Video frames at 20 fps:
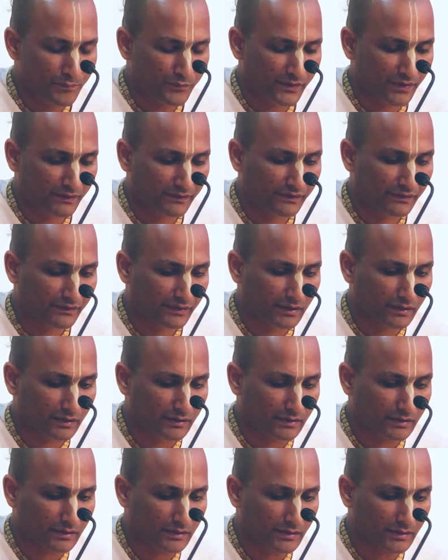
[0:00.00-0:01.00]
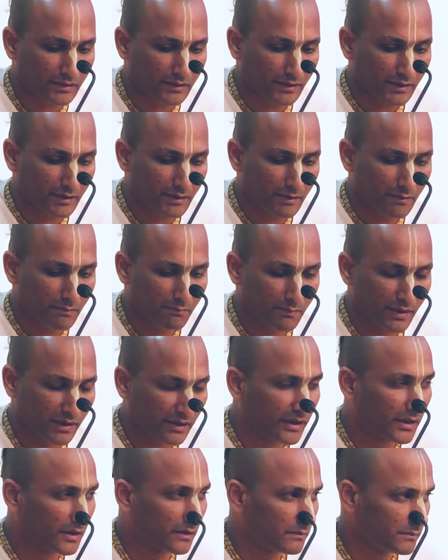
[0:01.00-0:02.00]
This
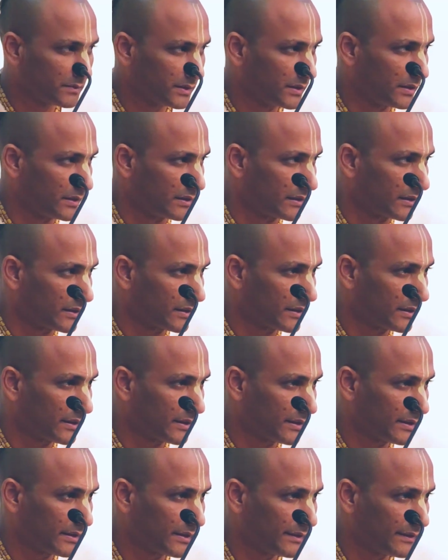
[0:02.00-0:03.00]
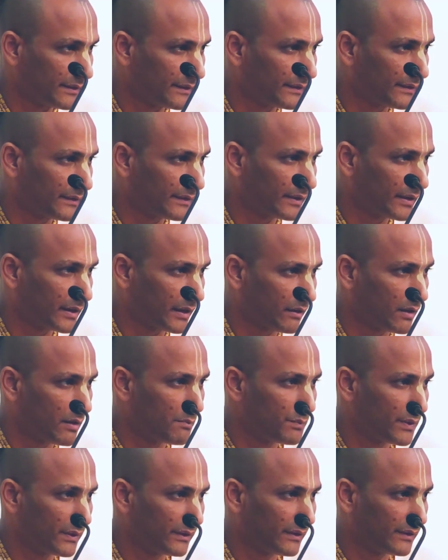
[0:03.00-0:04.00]
material world is a
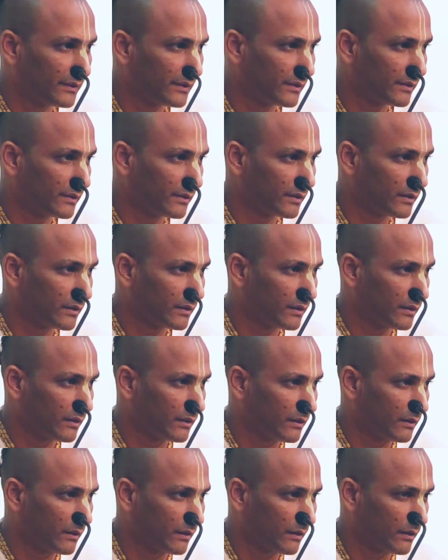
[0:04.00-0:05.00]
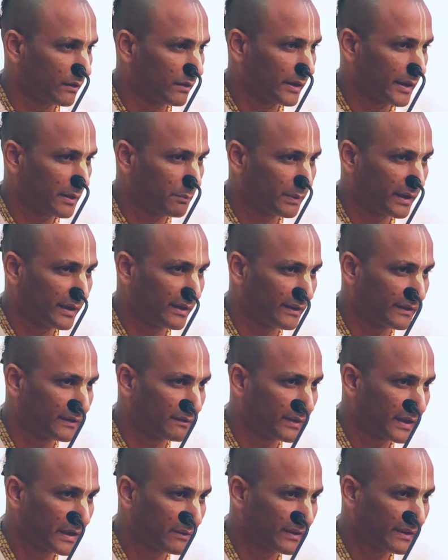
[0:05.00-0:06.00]
composition or a place
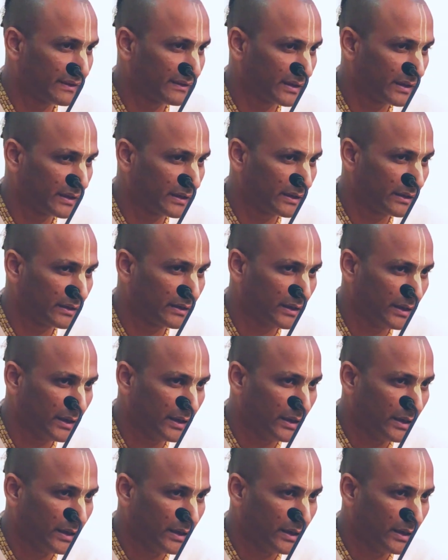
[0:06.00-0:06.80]
where we see